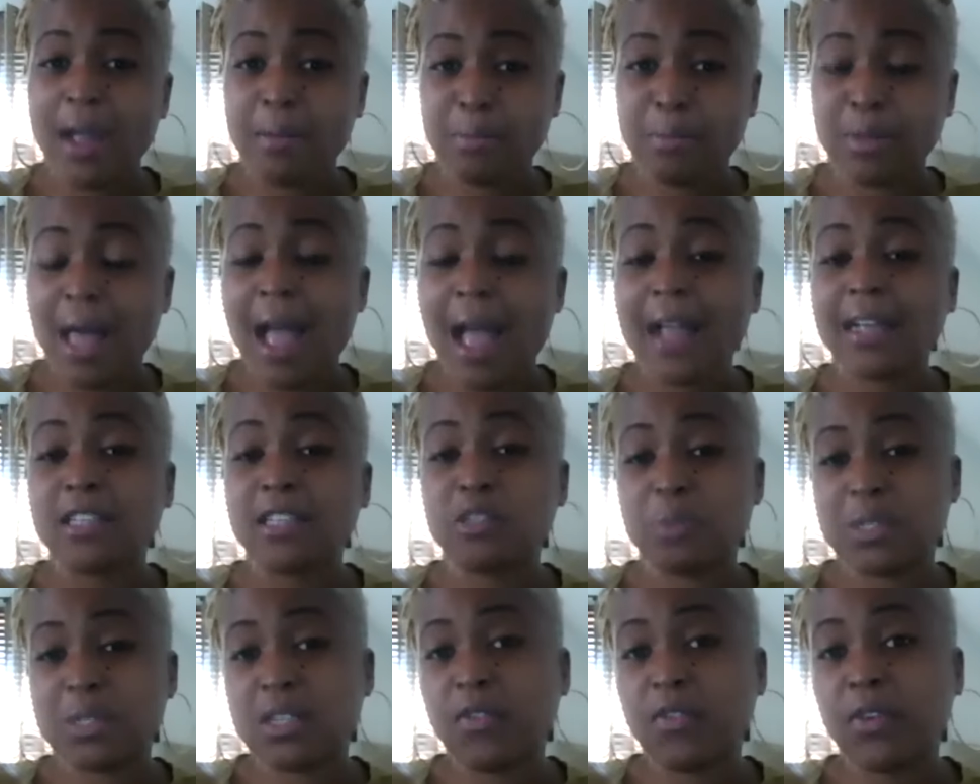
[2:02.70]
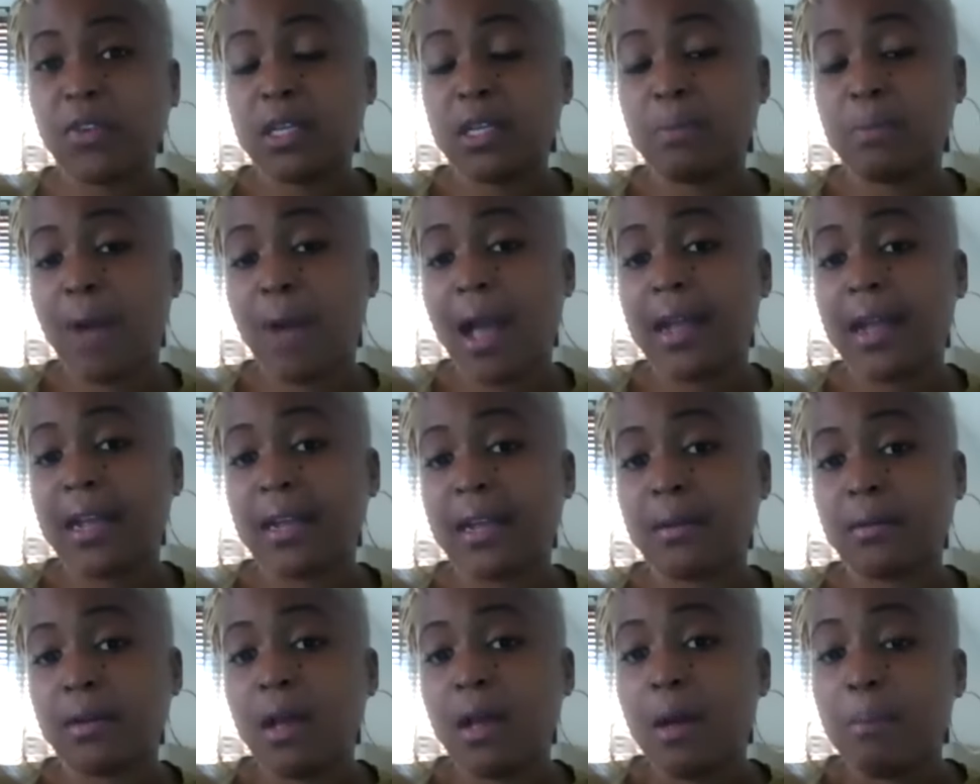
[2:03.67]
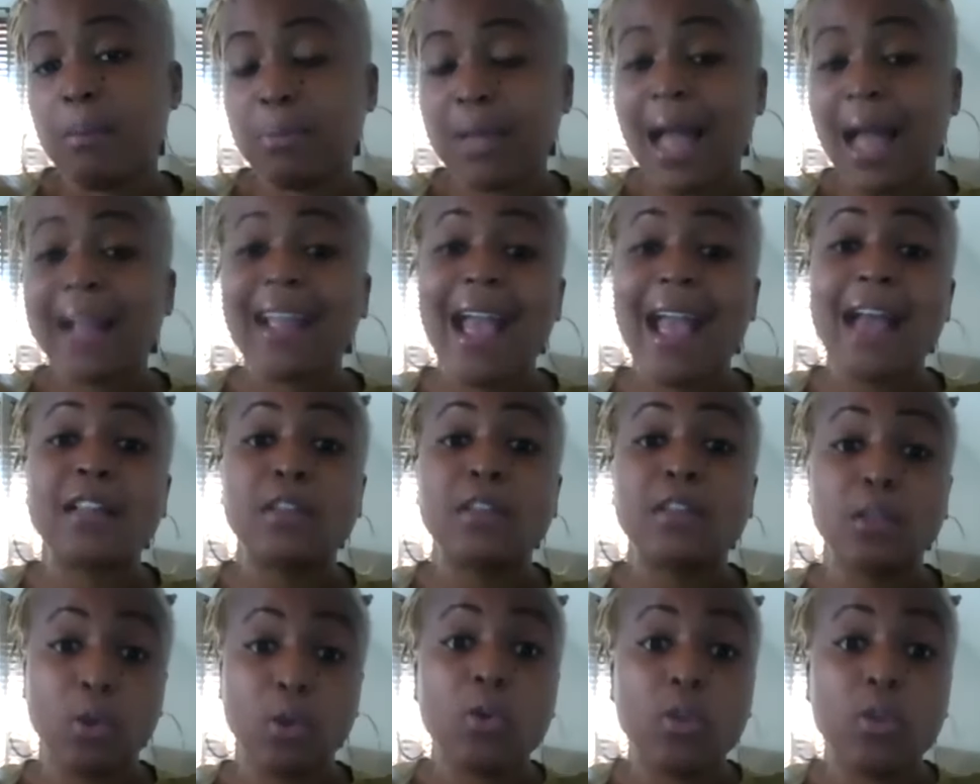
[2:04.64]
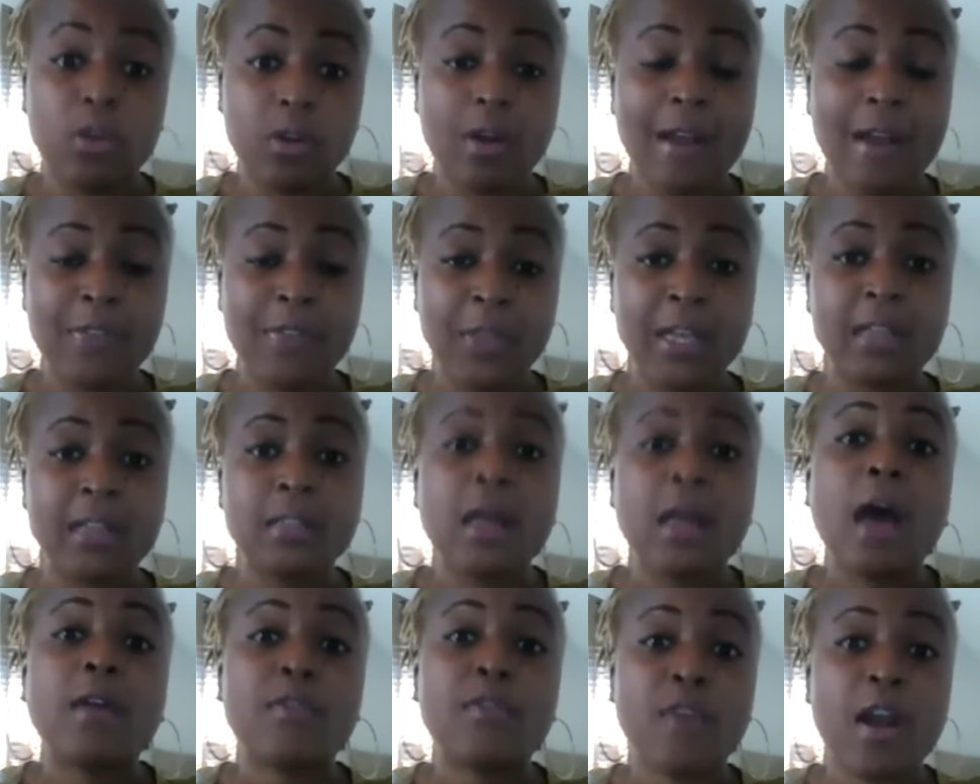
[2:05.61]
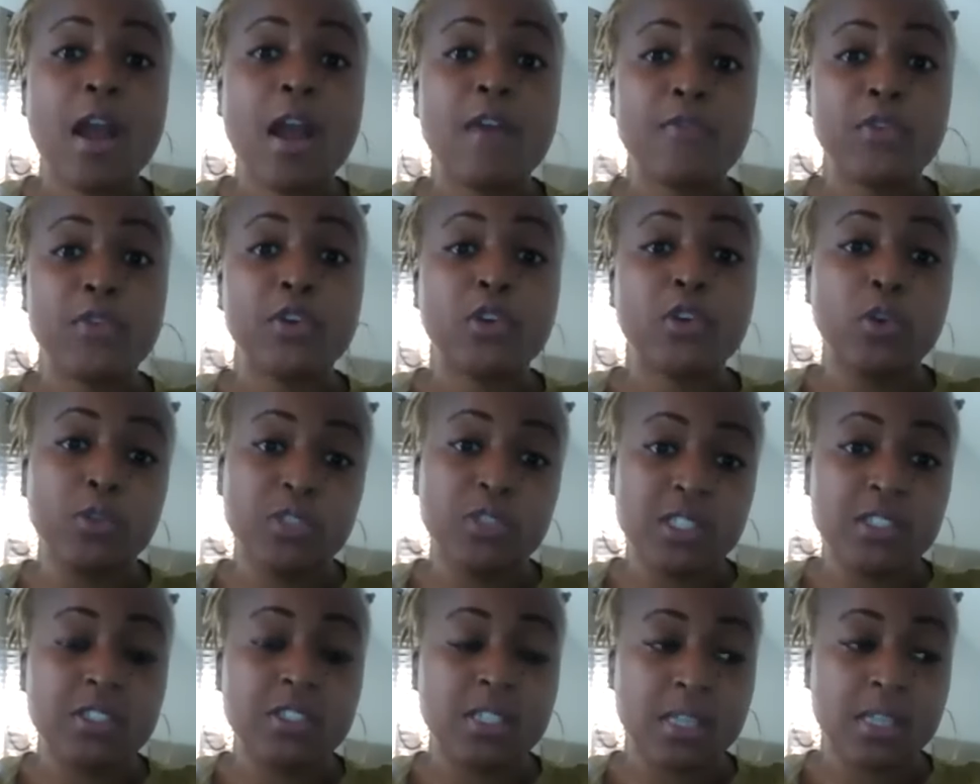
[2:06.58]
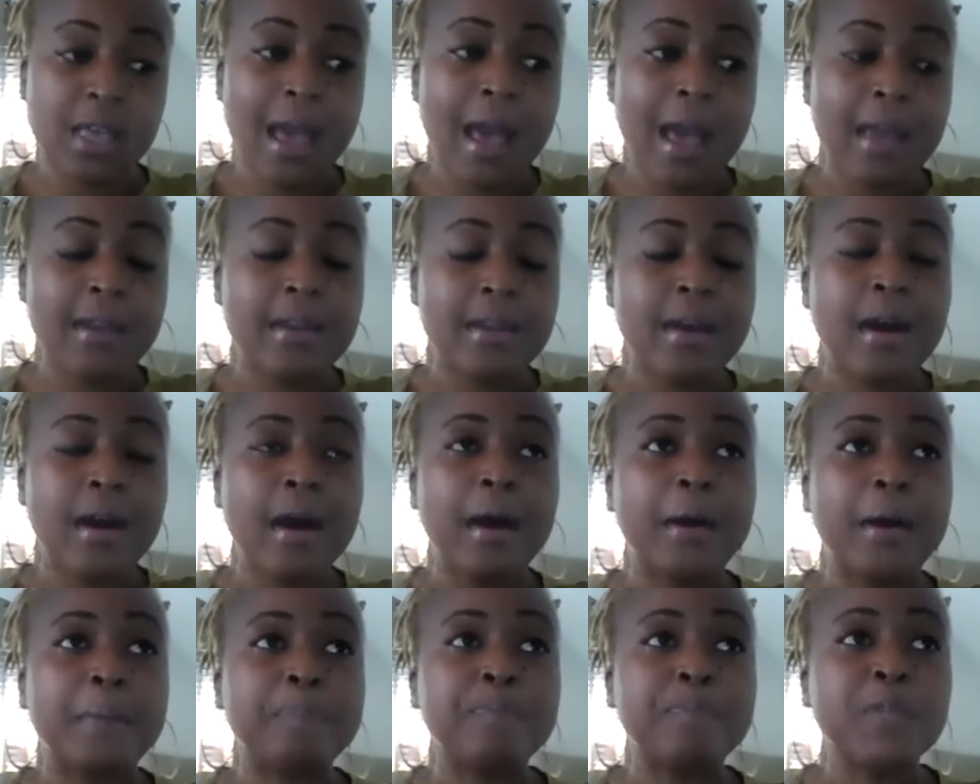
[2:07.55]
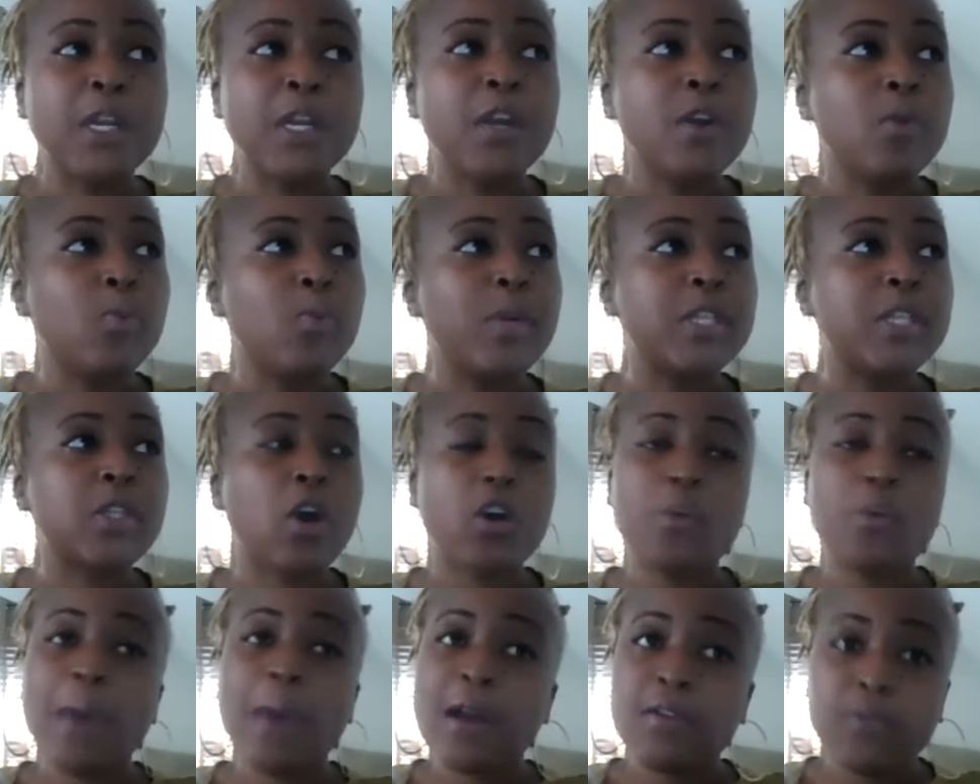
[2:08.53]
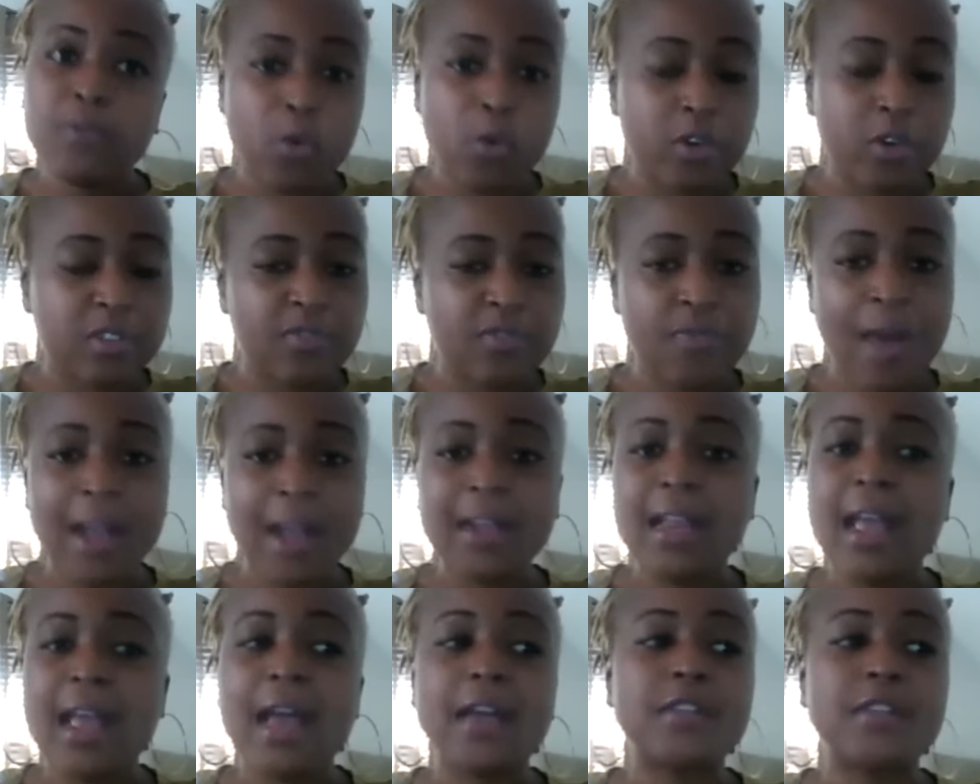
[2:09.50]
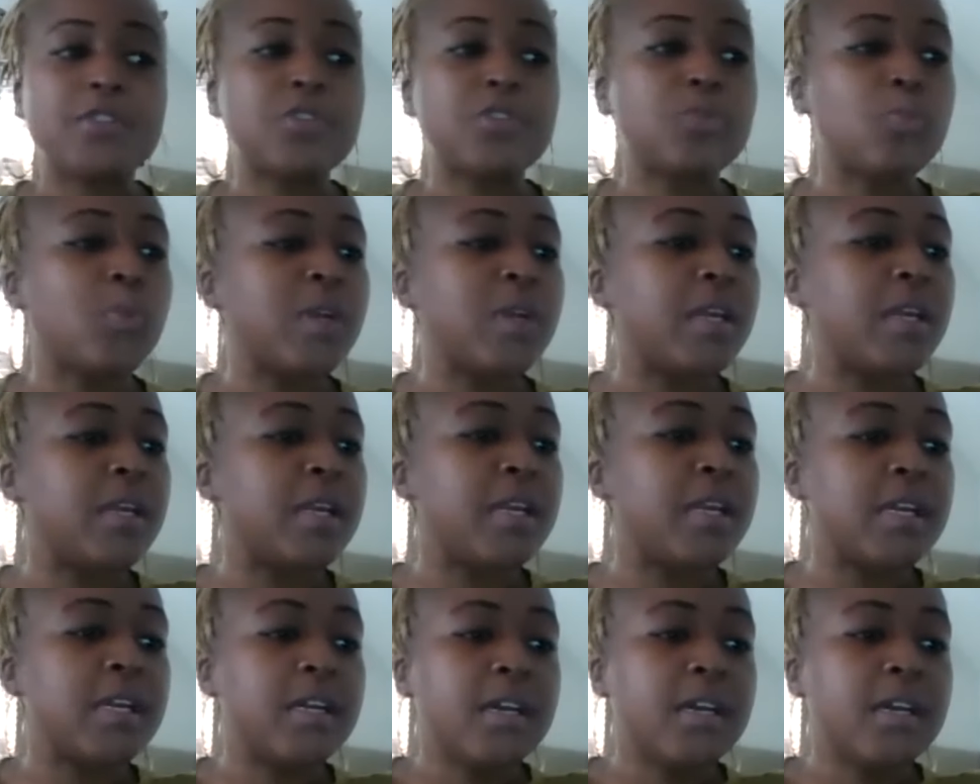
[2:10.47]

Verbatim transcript: black, and specifically buying black and local. I think a lot of our effort goes into that. Um, we talk about, of course, finance. We